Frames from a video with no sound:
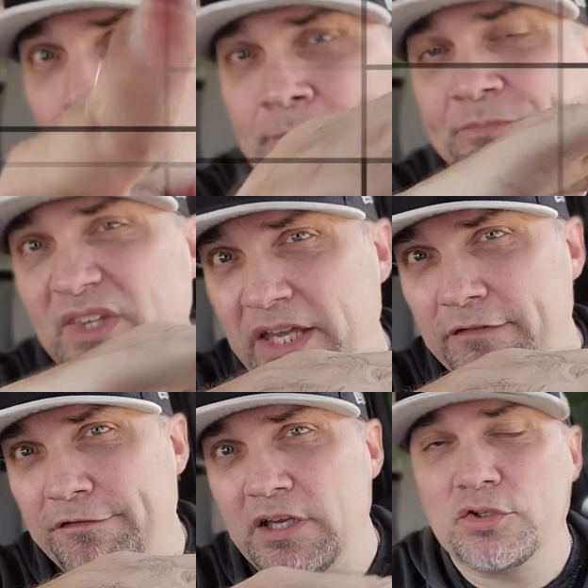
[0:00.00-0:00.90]
you
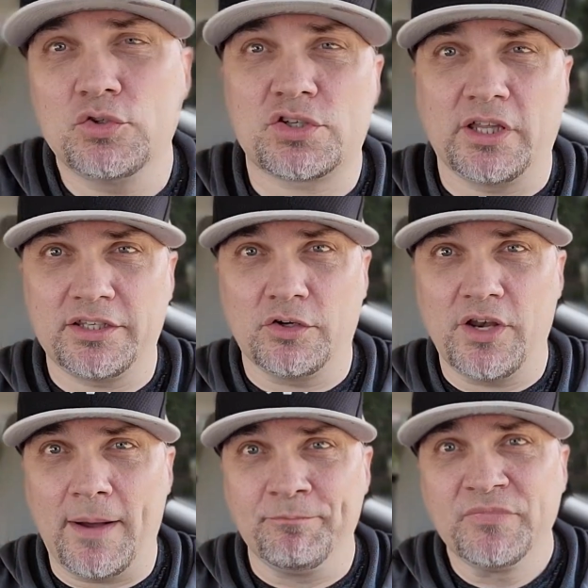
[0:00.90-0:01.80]
if you should like it or
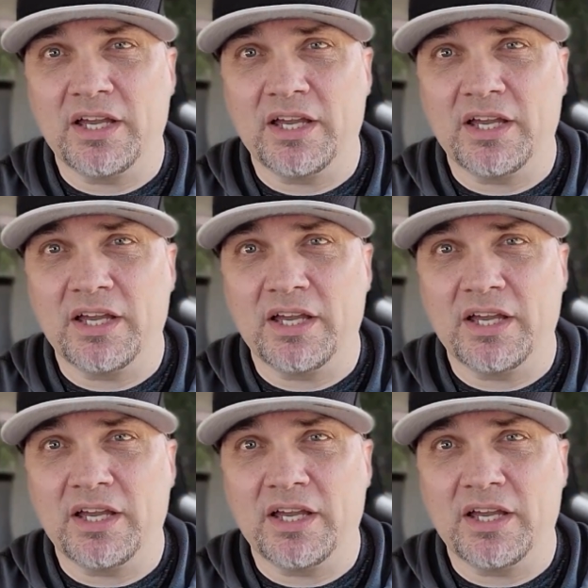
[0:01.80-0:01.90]
not.